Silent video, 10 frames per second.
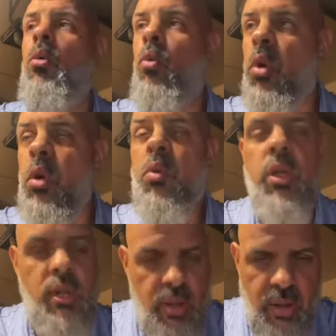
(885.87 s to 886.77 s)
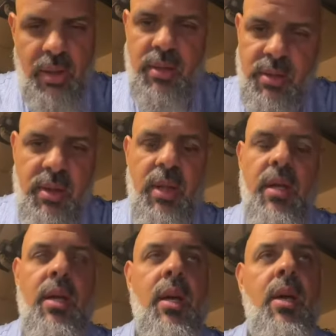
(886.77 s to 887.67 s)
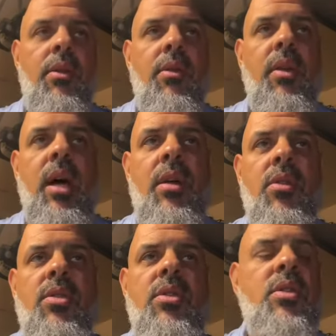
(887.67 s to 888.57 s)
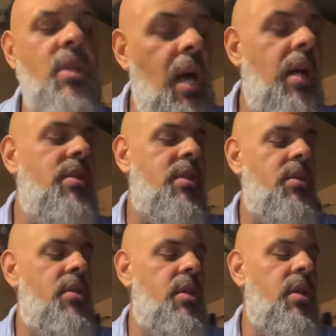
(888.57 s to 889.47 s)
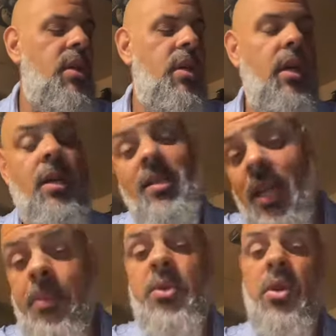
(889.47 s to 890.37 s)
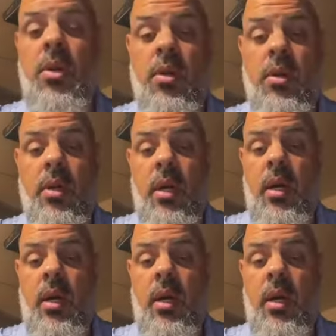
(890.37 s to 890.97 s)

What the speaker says: we would indeed see that this is not such an exceptional,